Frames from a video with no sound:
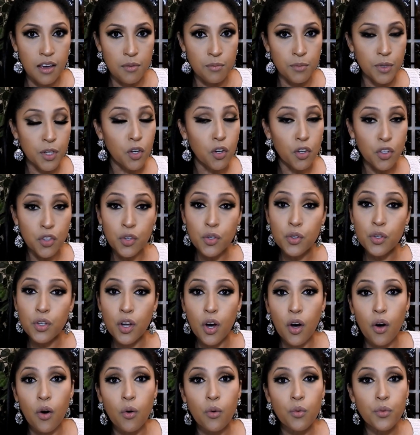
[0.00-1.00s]
because
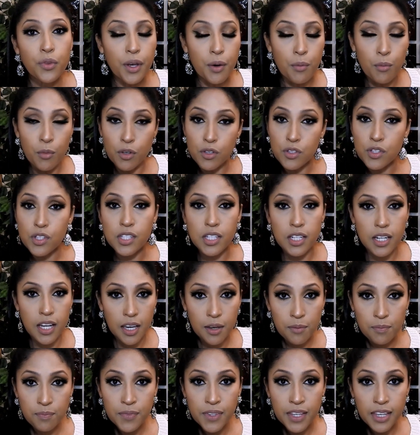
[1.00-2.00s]
the
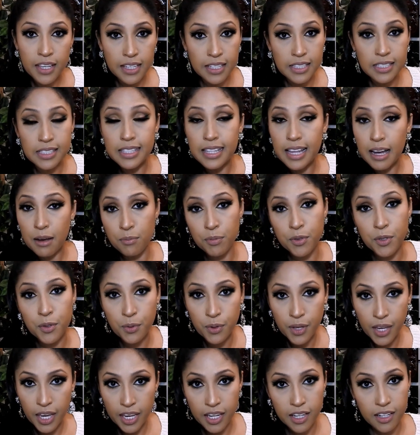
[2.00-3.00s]
Moissanite is lab
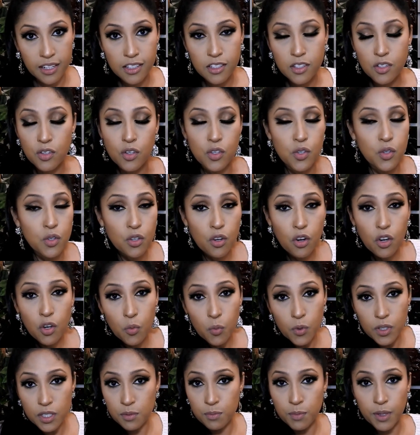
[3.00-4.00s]
created, so it
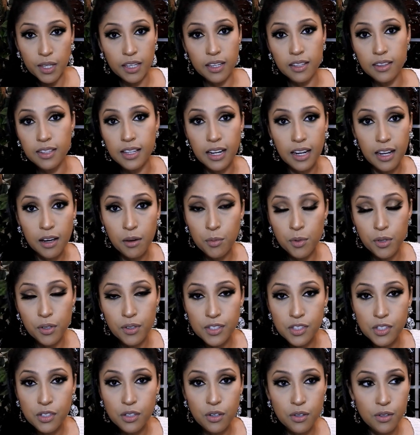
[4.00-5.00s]
was made at the
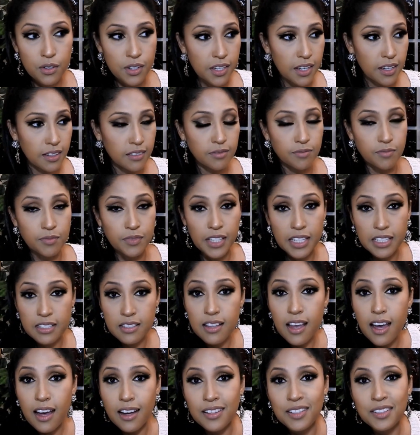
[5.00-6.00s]
laboratory, and that's
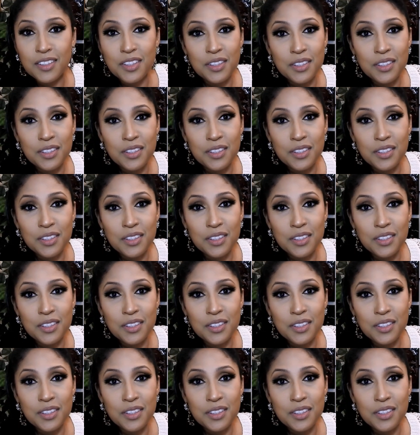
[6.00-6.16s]
that.